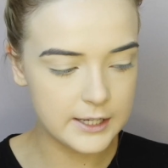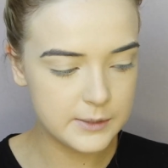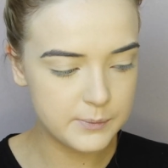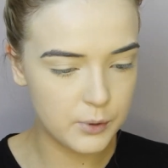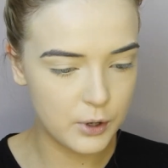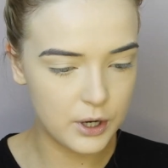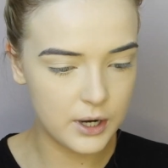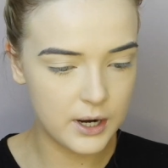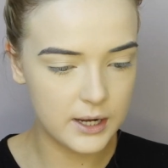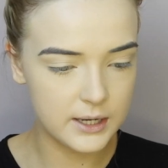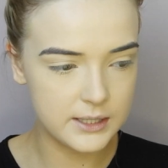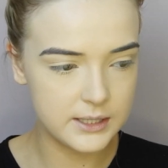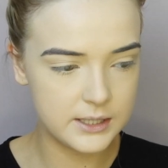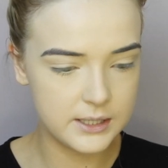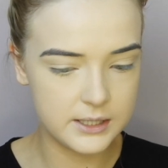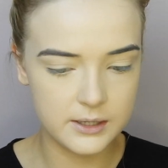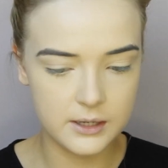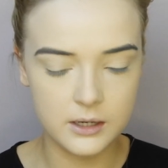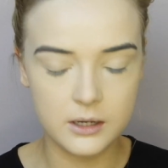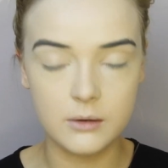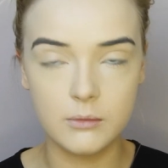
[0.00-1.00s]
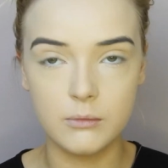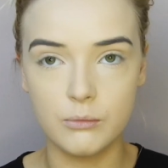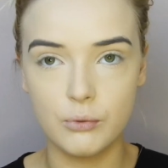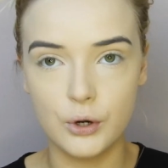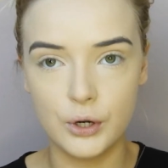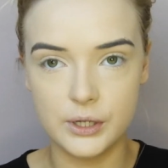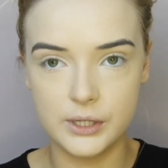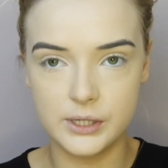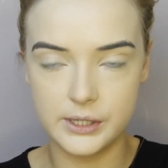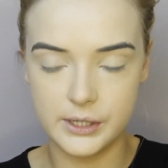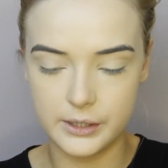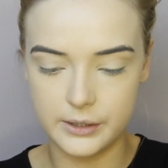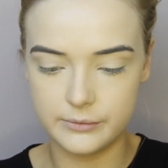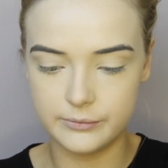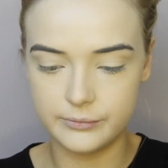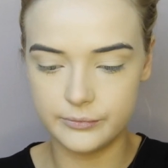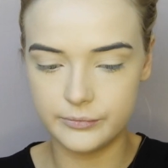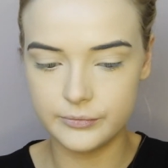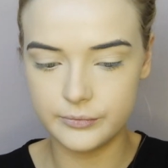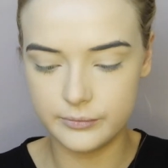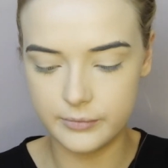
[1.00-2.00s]
Next product,
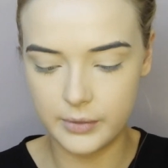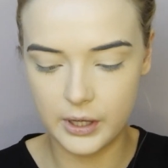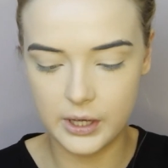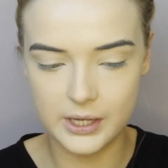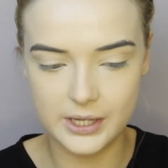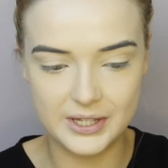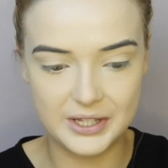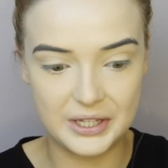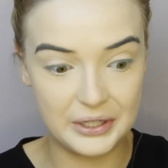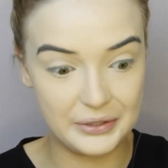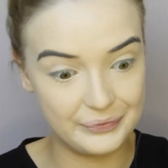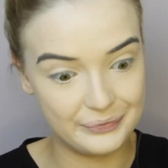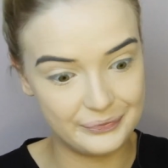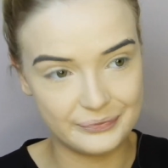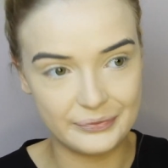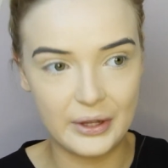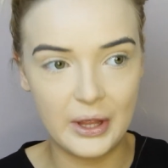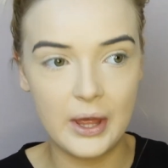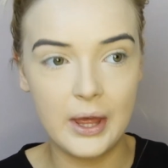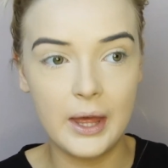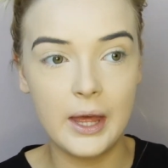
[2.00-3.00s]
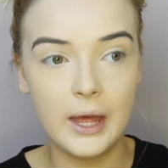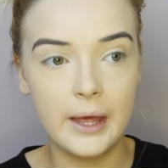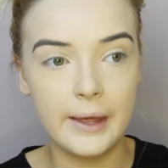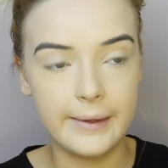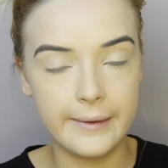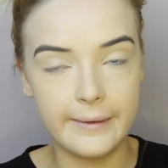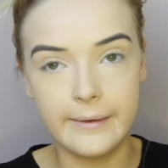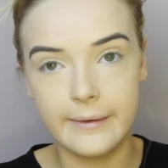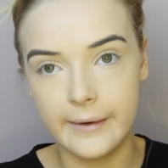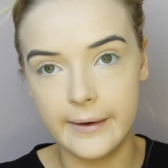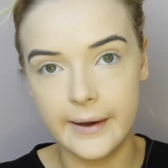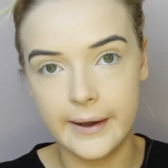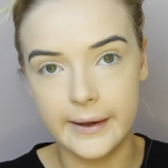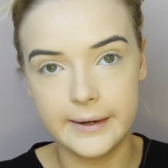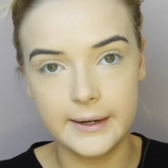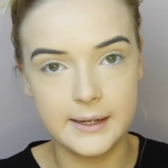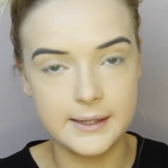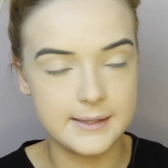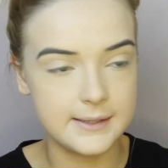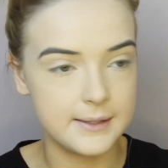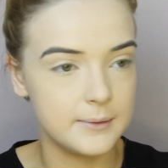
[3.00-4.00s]
bronzer, because
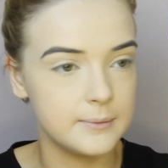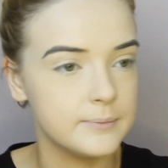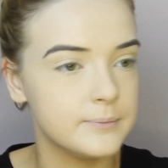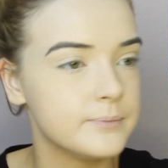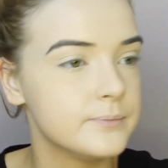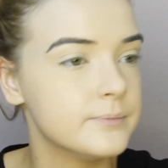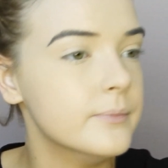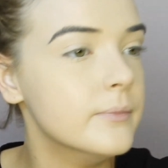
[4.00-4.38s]
I need some.